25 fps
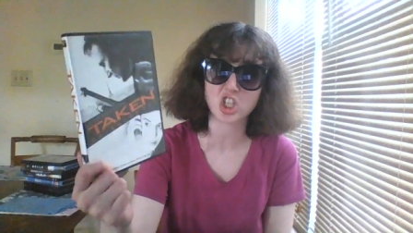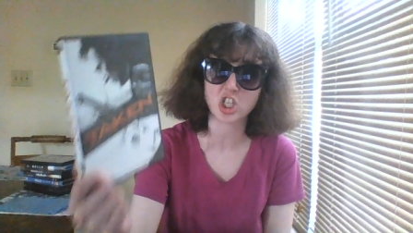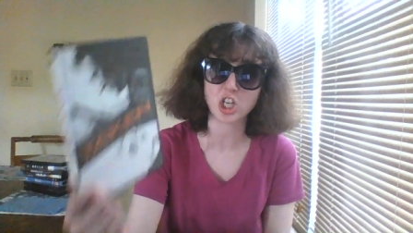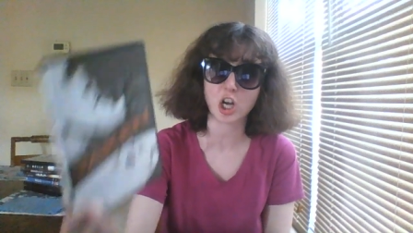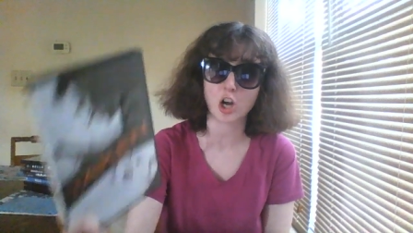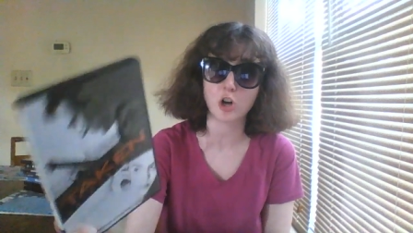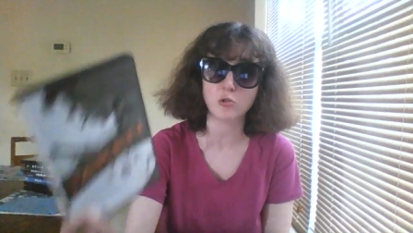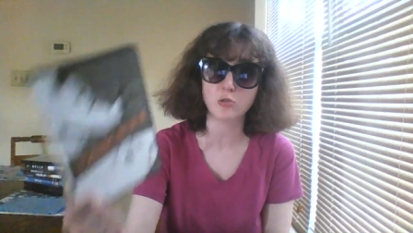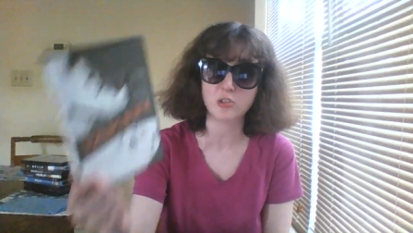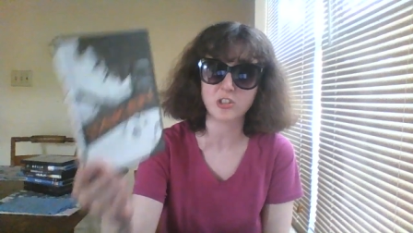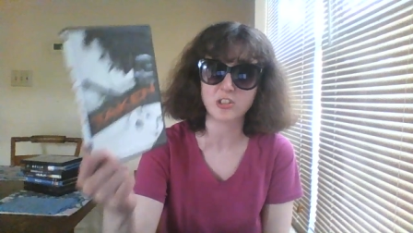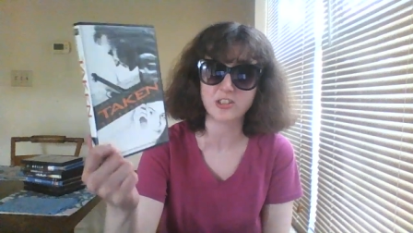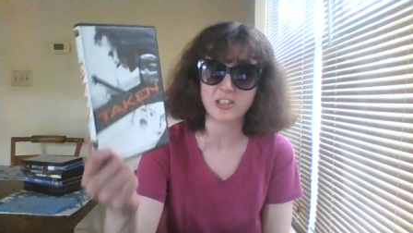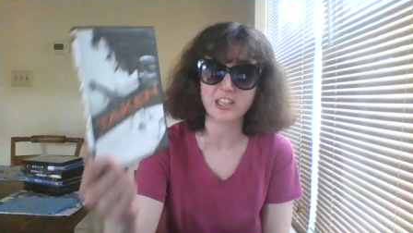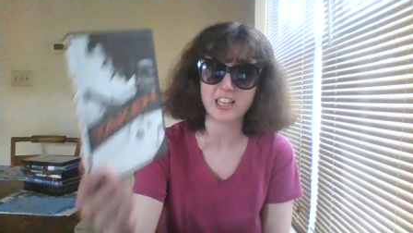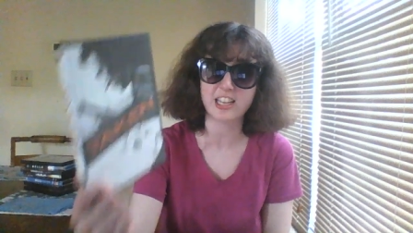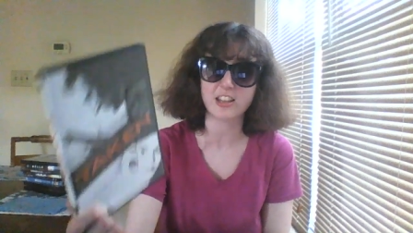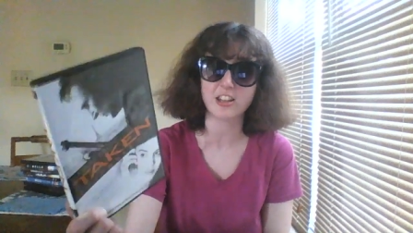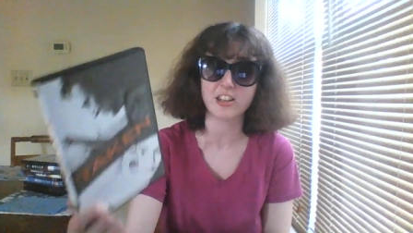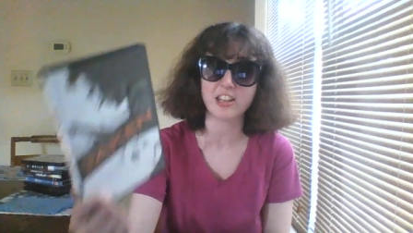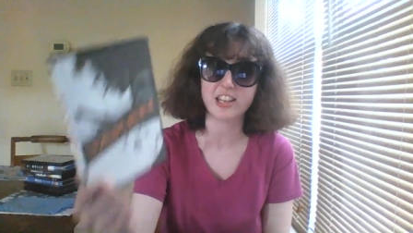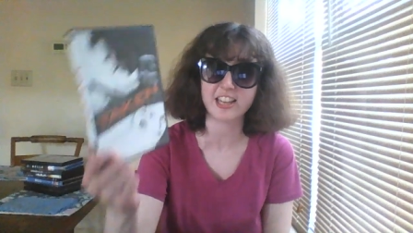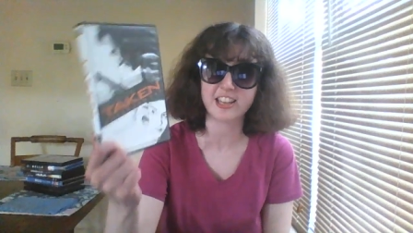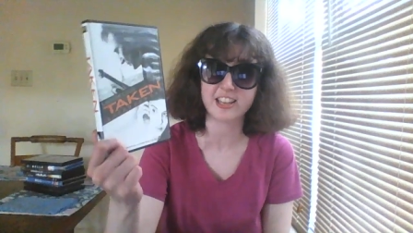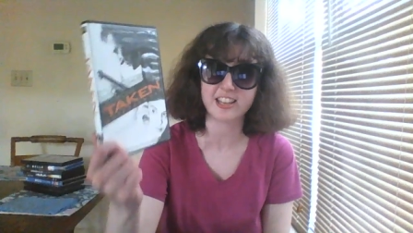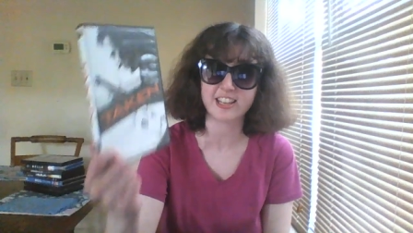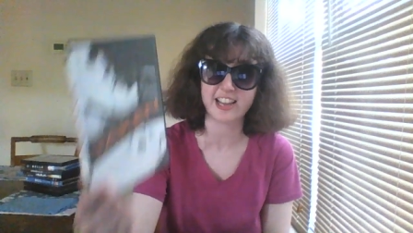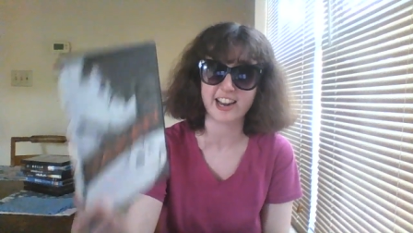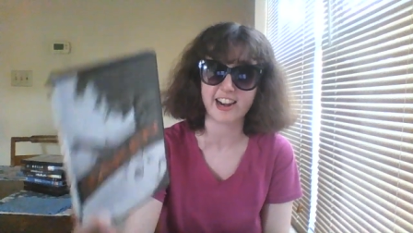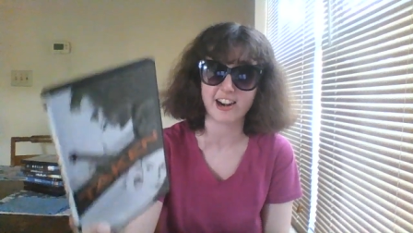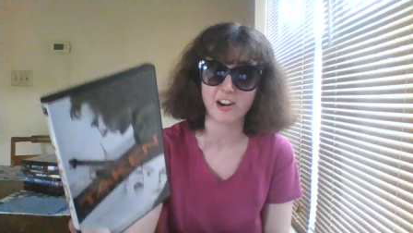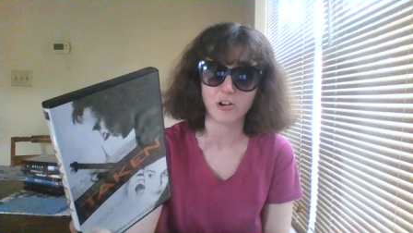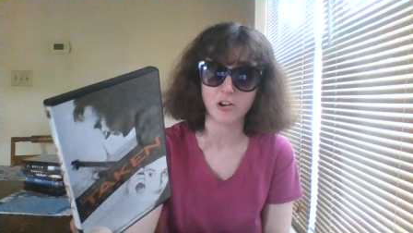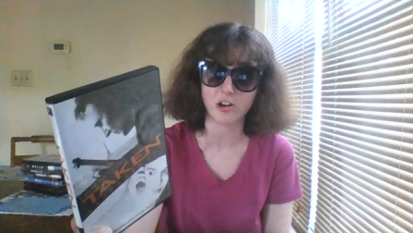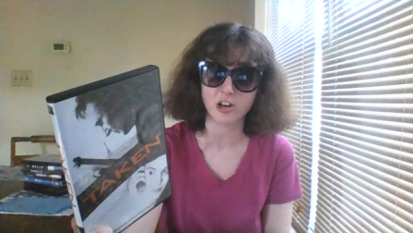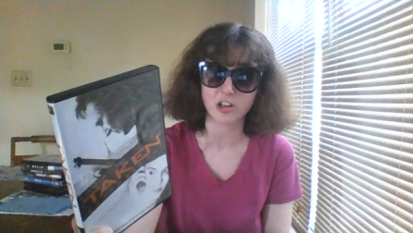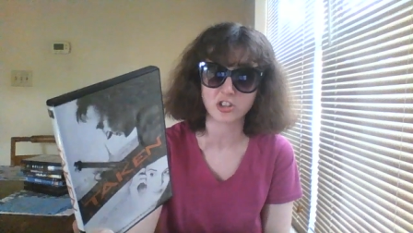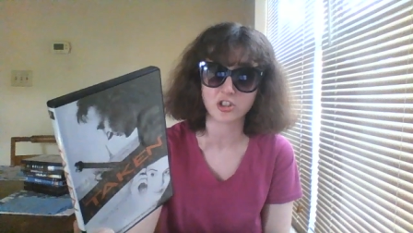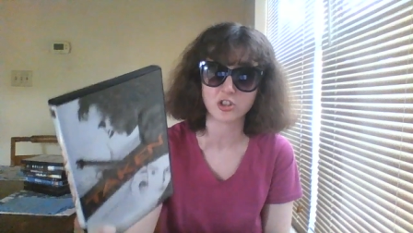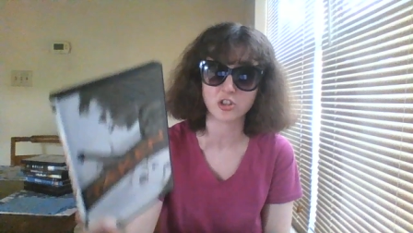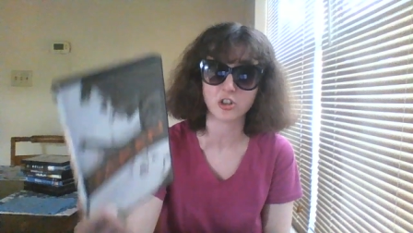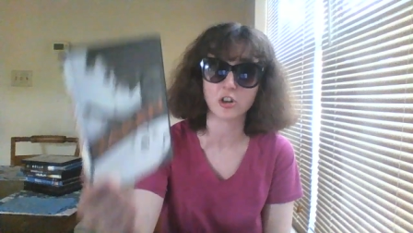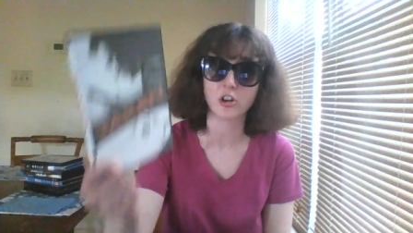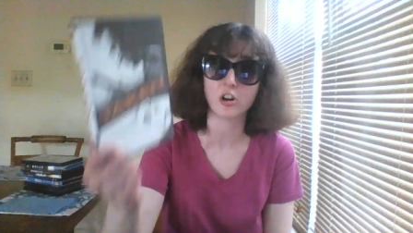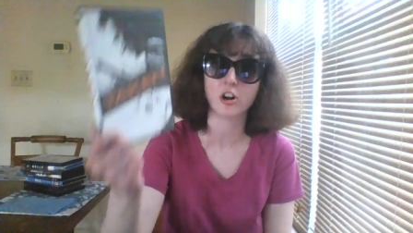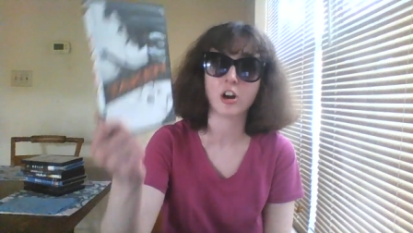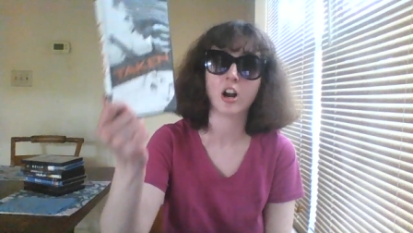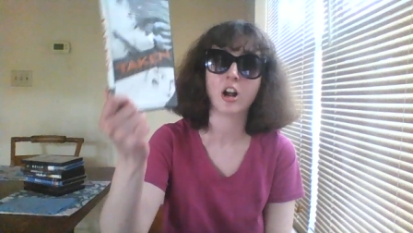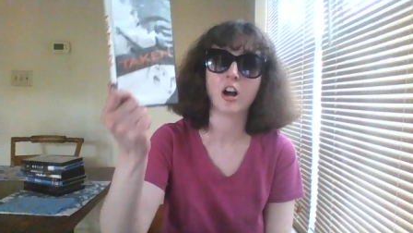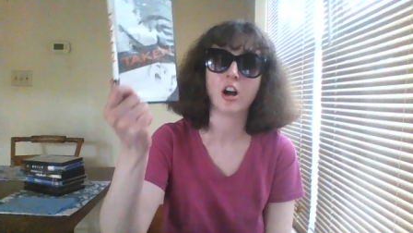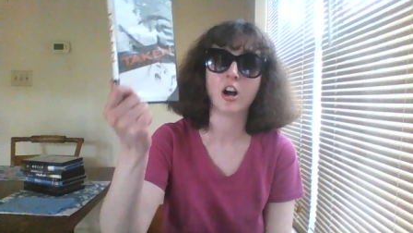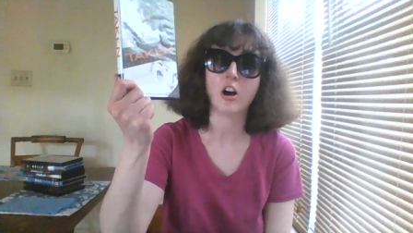show stealing character